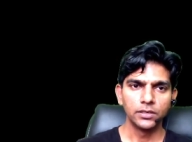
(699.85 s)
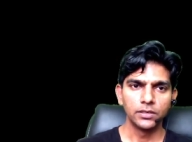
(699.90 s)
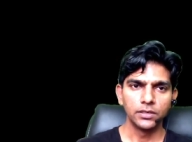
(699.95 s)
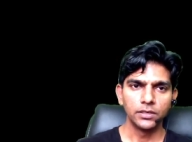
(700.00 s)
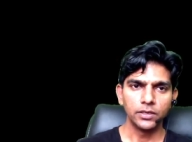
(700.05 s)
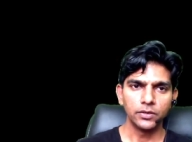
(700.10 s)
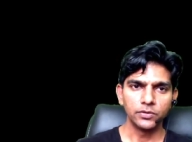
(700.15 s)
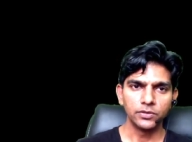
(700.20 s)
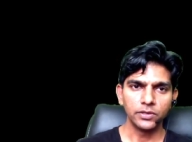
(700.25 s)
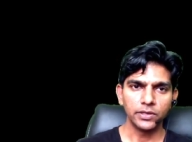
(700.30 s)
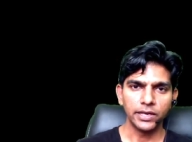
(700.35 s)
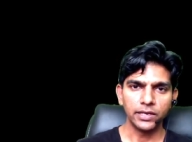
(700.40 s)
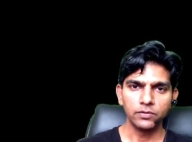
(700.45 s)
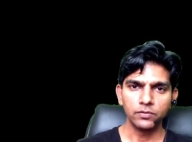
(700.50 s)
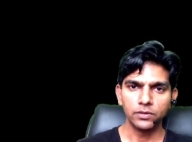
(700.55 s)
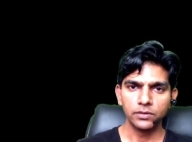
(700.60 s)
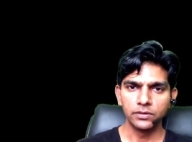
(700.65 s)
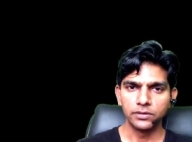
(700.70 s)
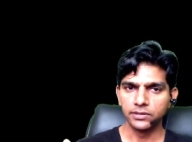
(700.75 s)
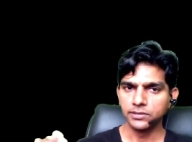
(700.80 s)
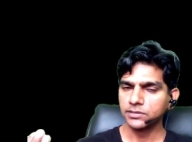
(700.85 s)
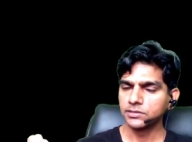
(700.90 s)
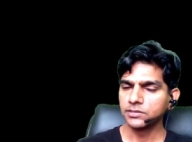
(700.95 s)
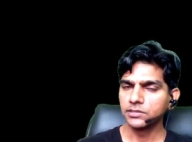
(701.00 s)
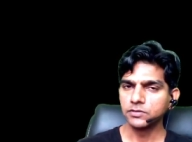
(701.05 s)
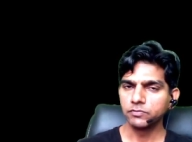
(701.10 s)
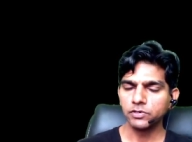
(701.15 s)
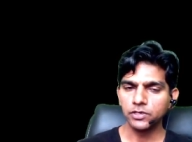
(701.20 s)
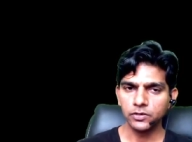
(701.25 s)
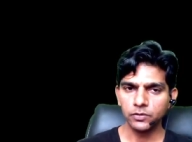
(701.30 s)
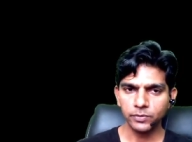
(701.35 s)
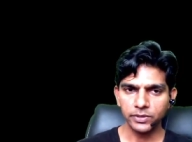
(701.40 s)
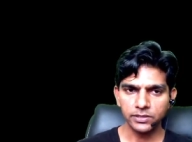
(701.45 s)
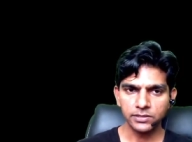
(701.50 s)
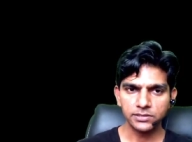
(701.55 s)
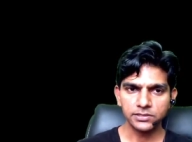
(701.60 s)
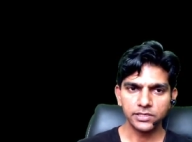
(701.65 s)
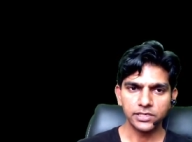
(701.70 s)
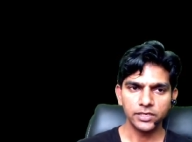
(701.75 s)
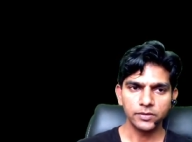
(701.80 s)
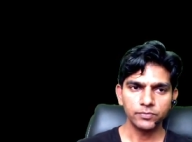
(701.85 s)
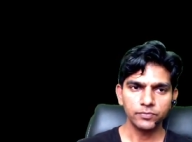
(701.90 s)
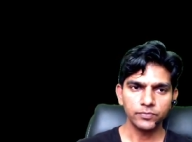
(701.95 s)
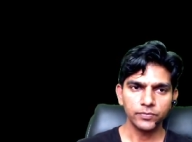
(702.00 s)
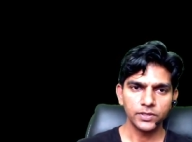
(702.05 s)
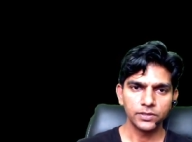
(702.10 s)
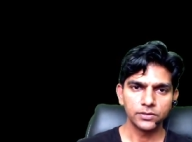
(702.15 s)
Now, and resistance will remain same.